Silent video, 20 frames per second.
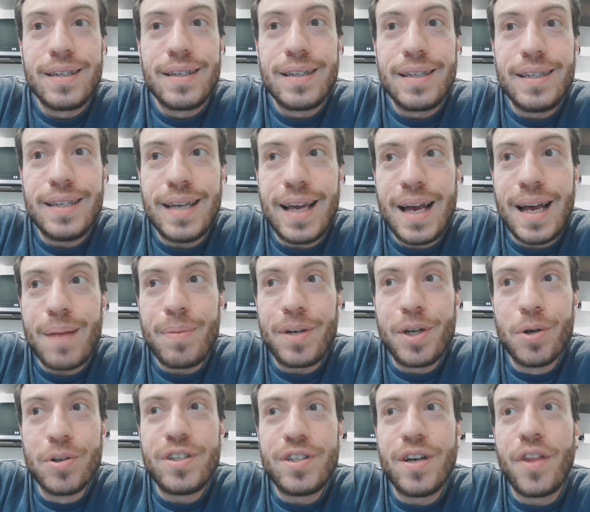yeah, but
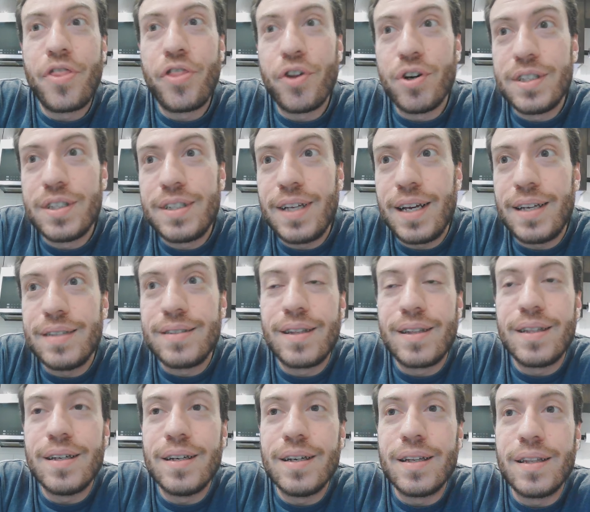usually on Thursdays,
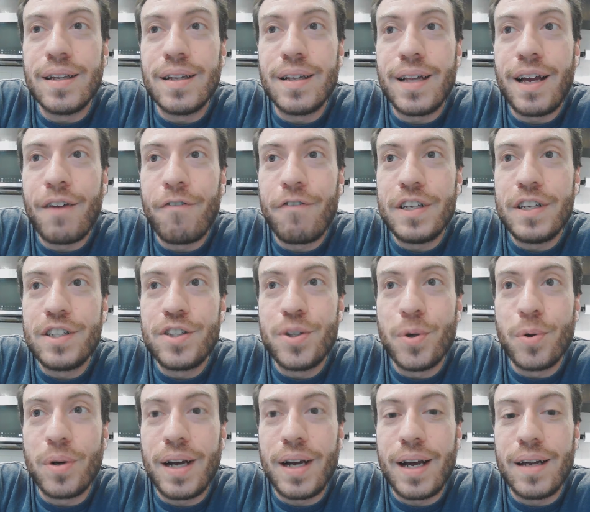the, the live feeds
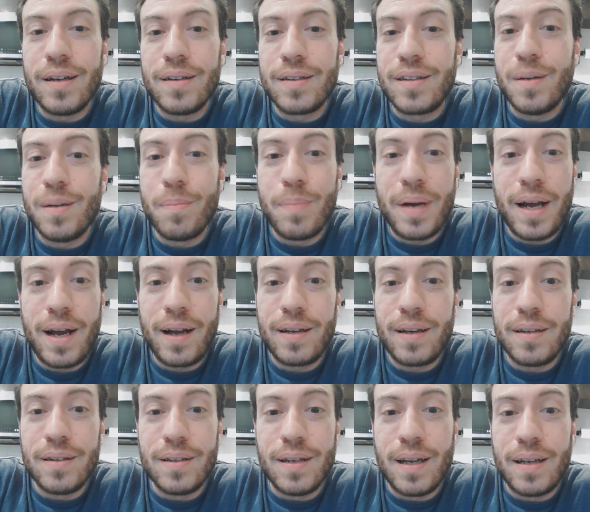don't kind of come back
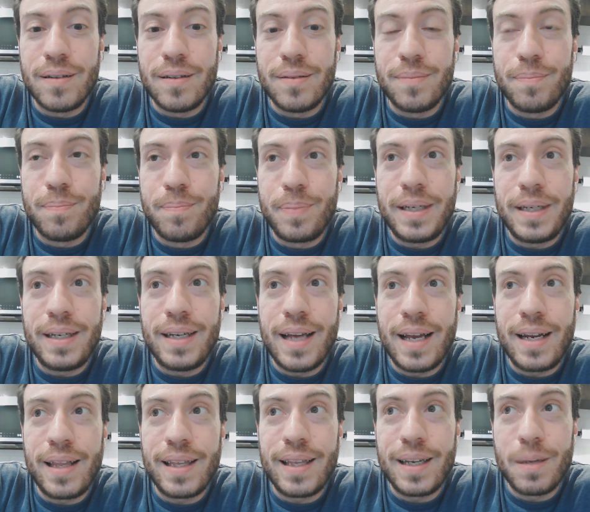and, and be
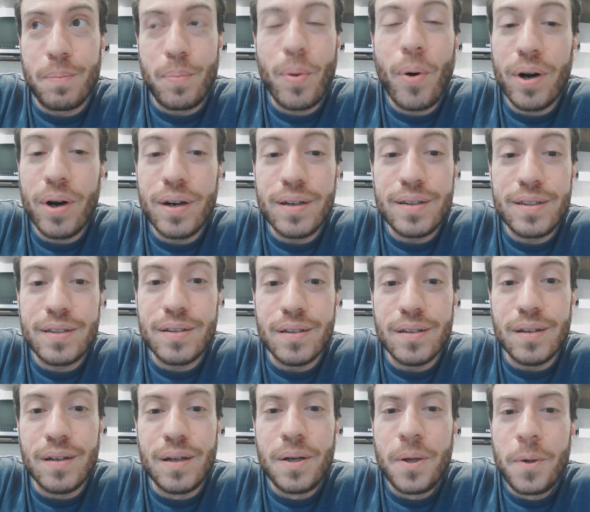anything important
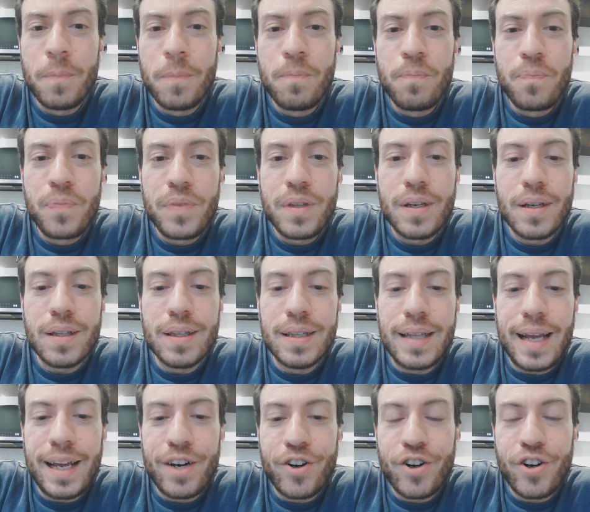until
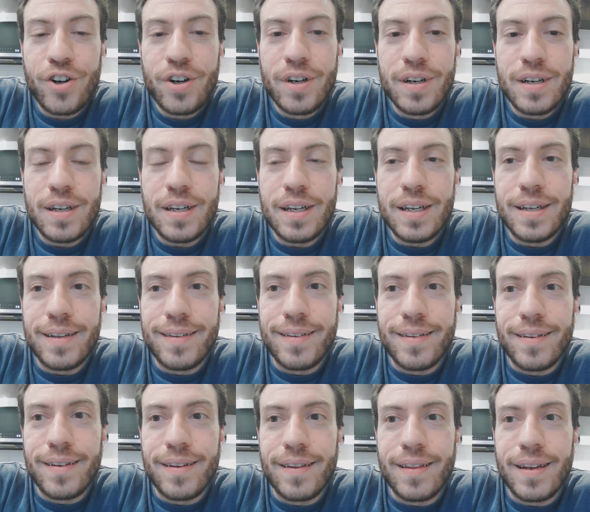later
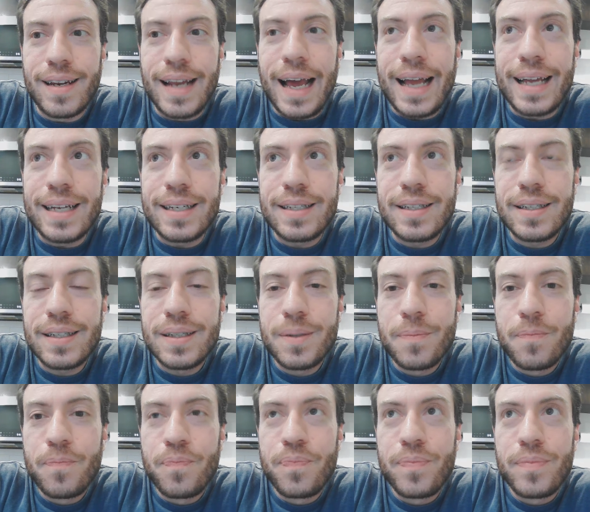in the night.
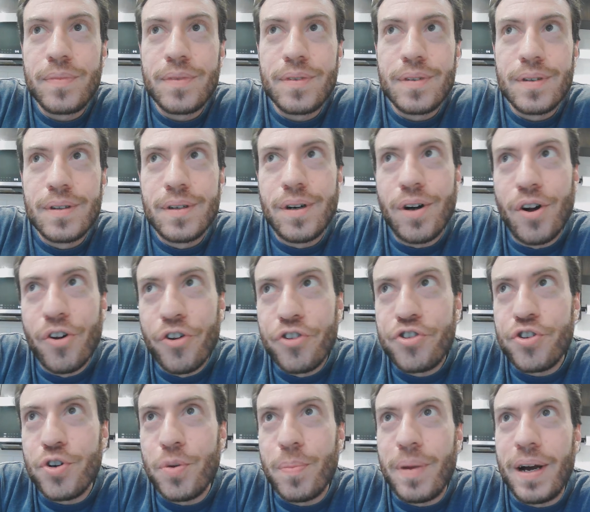
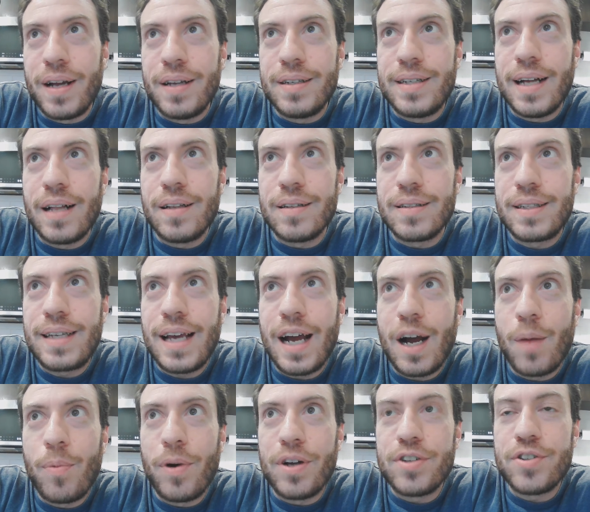Also, my Dallas
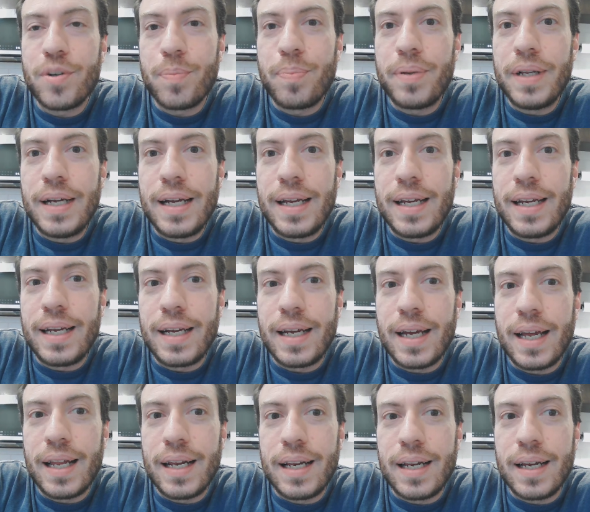Cowboys are playing
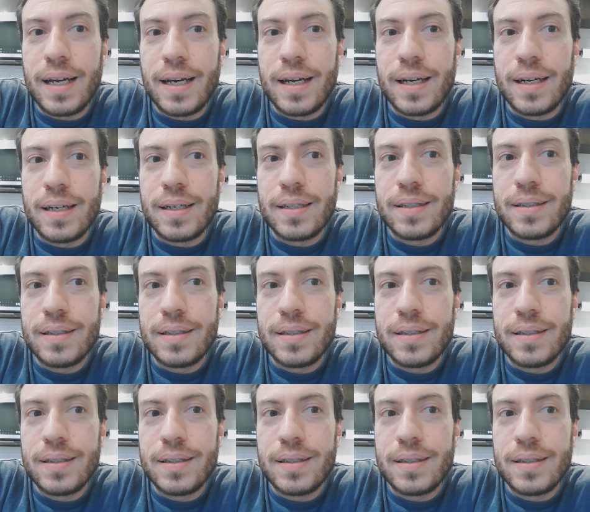and. Uh,